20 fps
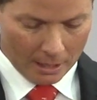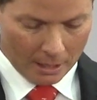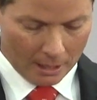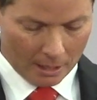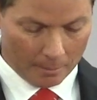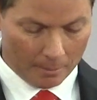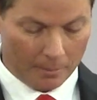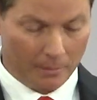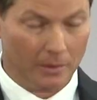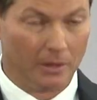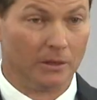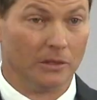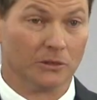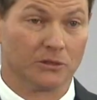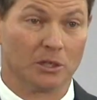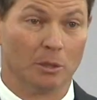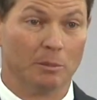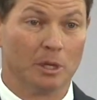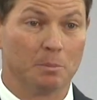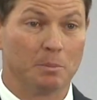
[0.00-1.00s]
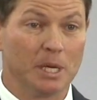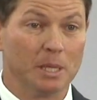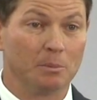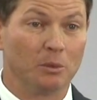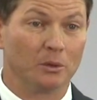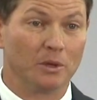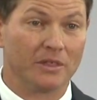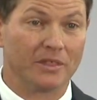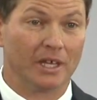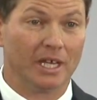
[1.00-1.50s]
There's so many
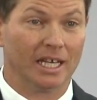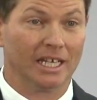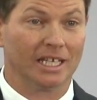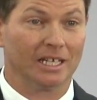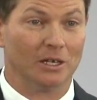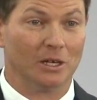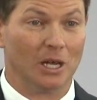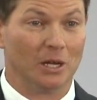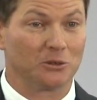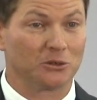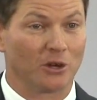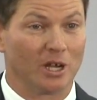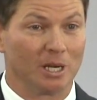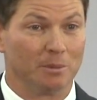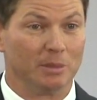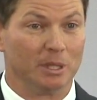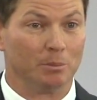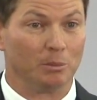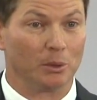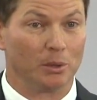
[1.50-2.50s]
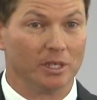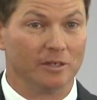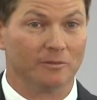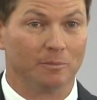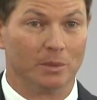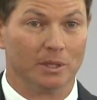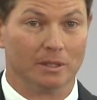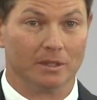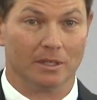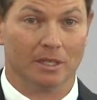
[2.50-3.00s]
people to thank, and I'll try to be
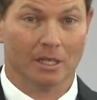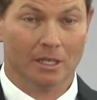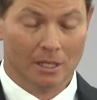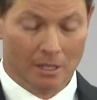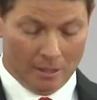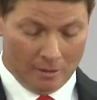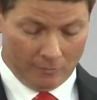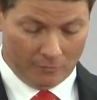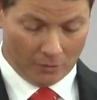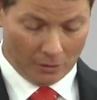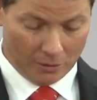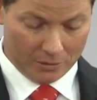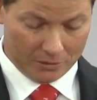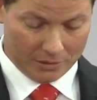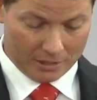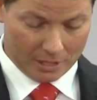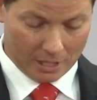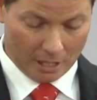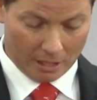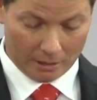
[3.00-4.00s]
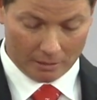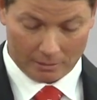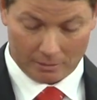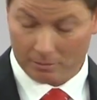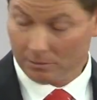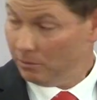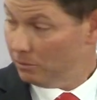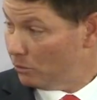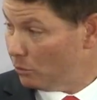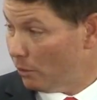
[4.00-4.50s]
brief, but first,
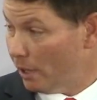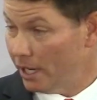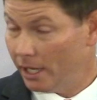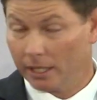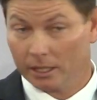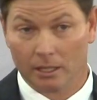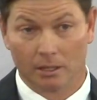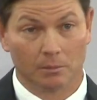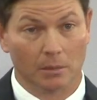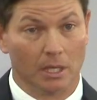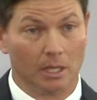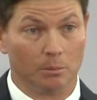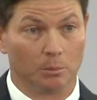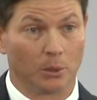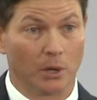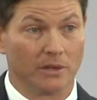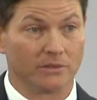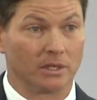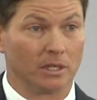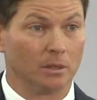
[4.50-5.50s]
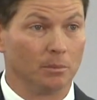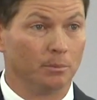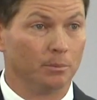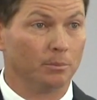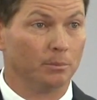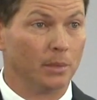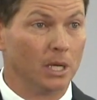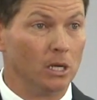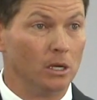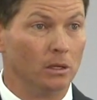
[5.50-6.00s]
Greg,
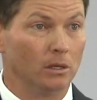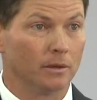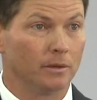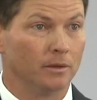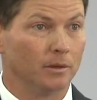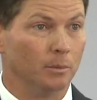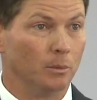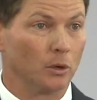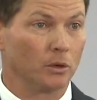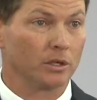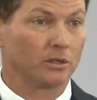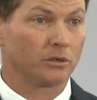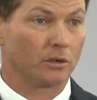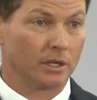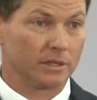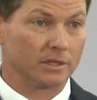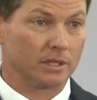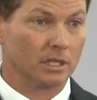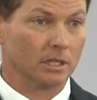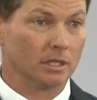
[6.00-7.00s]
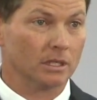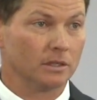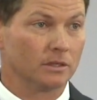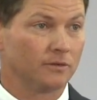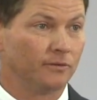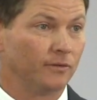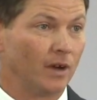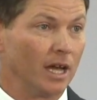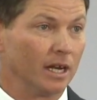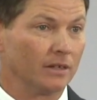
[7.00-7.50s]
President Bell, the Board of
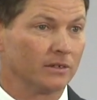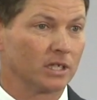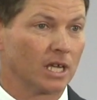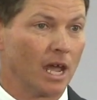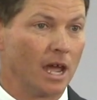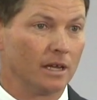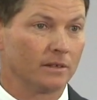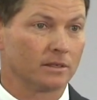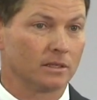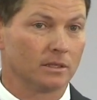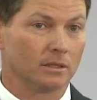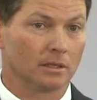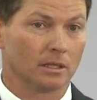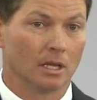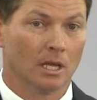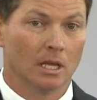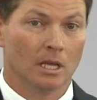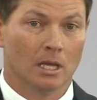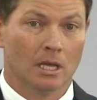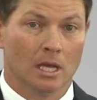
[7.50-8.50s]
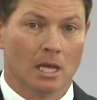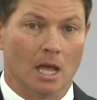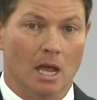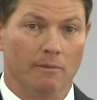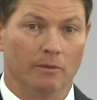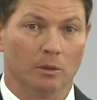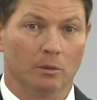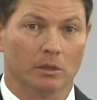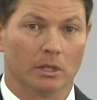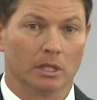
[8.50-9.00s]
Trustees, Finest Gaston,
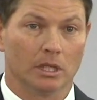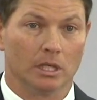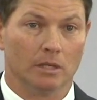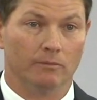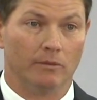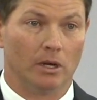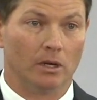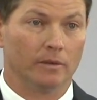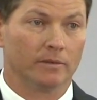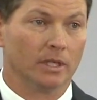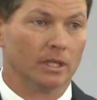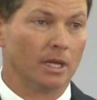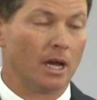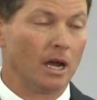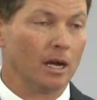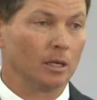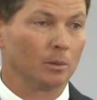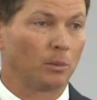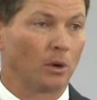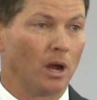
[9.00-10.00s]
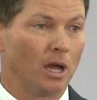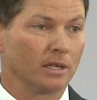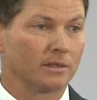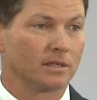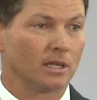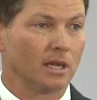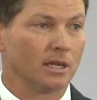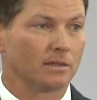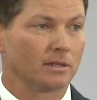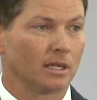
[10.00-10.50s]
everyone involved in the hiring
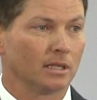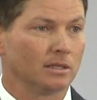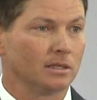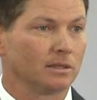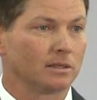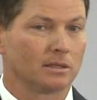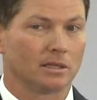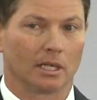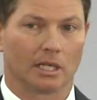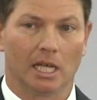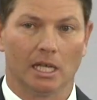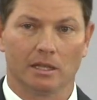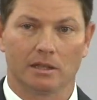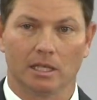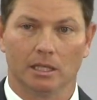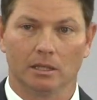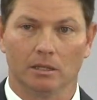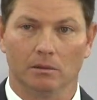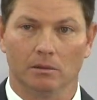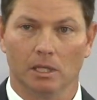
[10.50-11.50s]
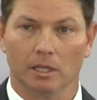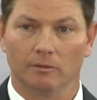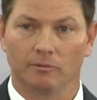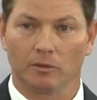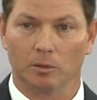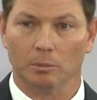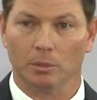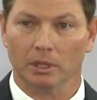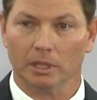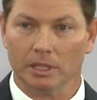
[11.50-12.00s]
process, I can't thank you enough
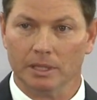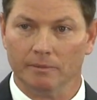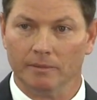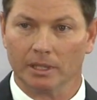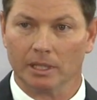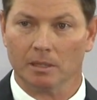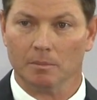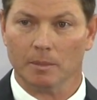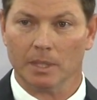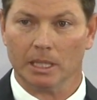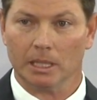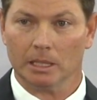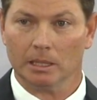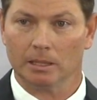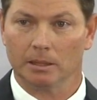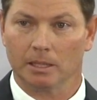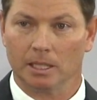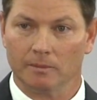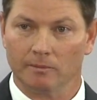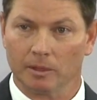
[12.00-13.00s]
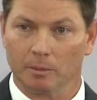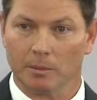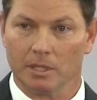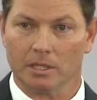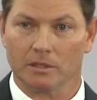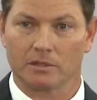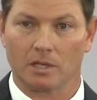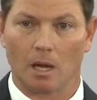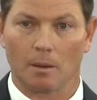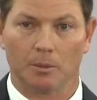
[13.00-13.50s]
for believing in me, giving me
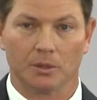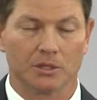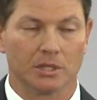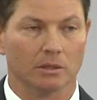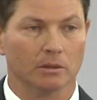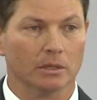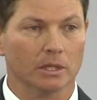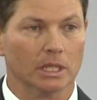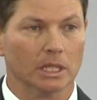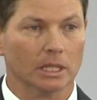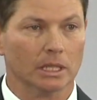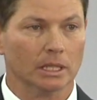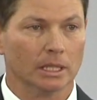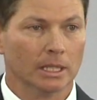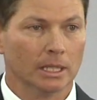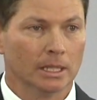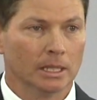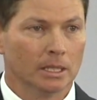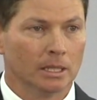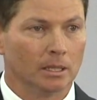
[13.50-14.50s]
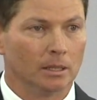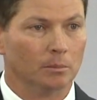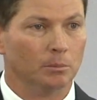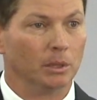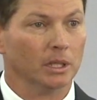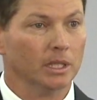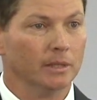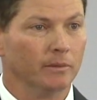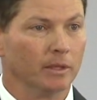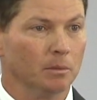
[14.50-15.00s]
this opportunity,
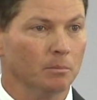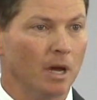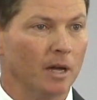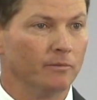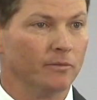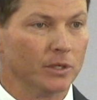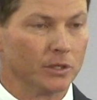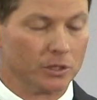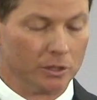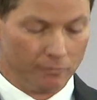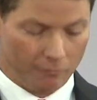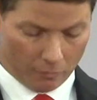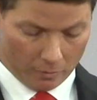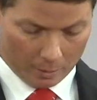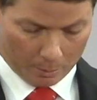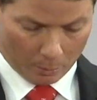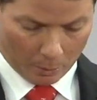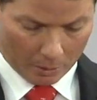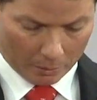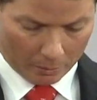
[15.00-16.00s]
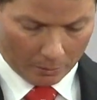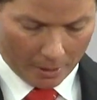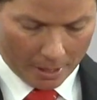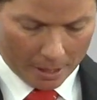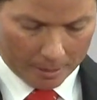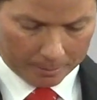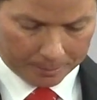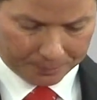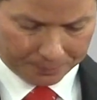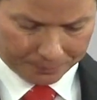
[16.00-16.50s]
believing in my vision for the
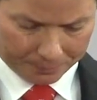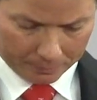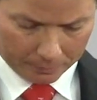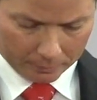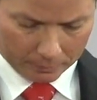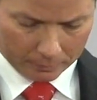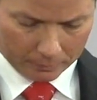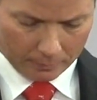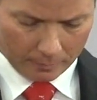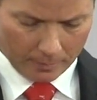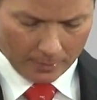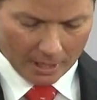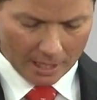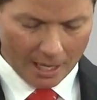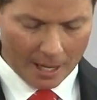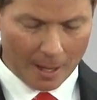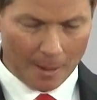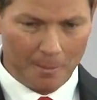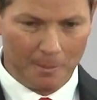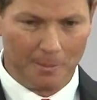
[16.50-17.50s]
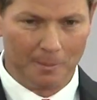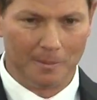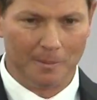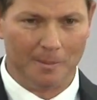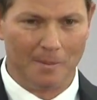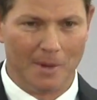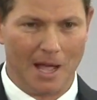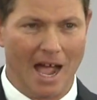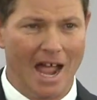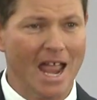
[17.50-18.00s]
program.
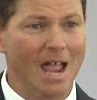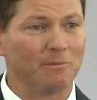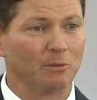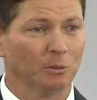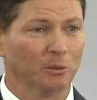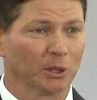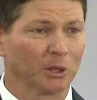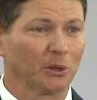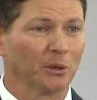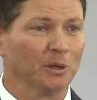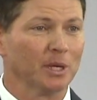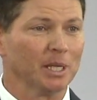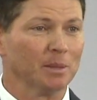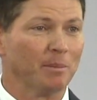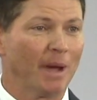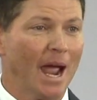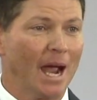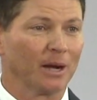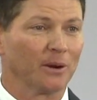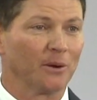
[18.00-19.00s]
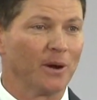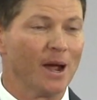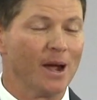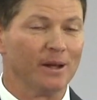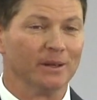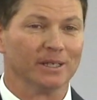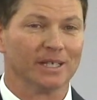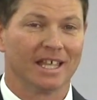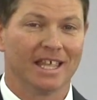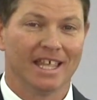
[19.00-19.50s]
I have a recruiting
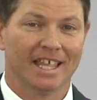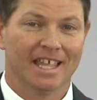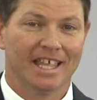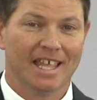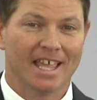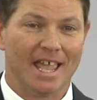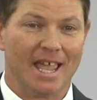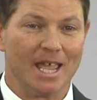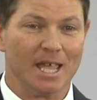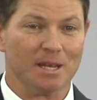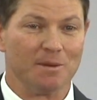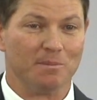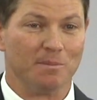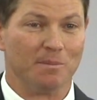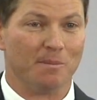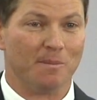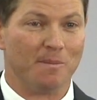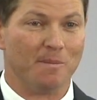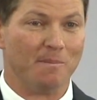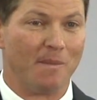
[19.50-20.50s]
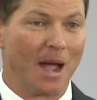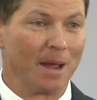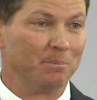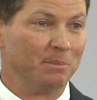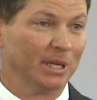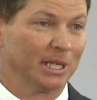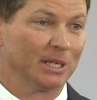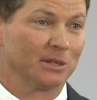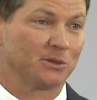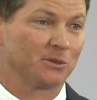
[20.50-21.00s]
background, and my
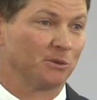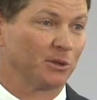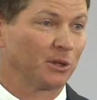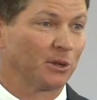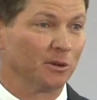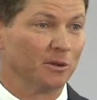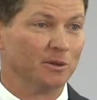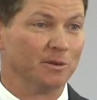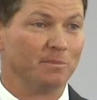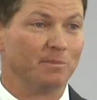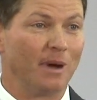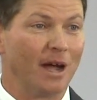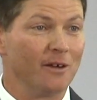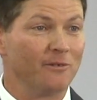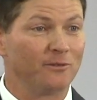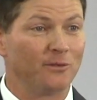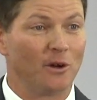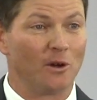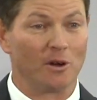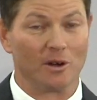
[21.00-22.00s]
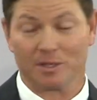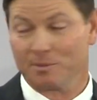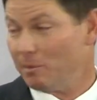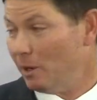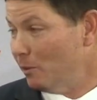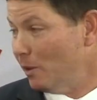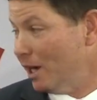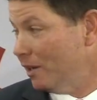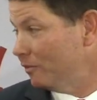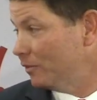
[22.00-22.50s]
biggest recruit by far is
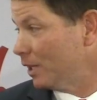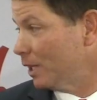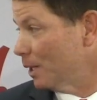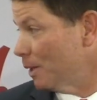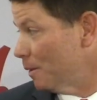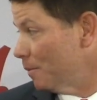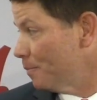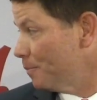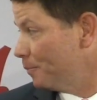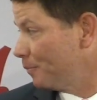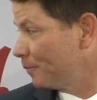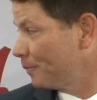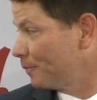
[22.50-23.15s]
my wife, Kim.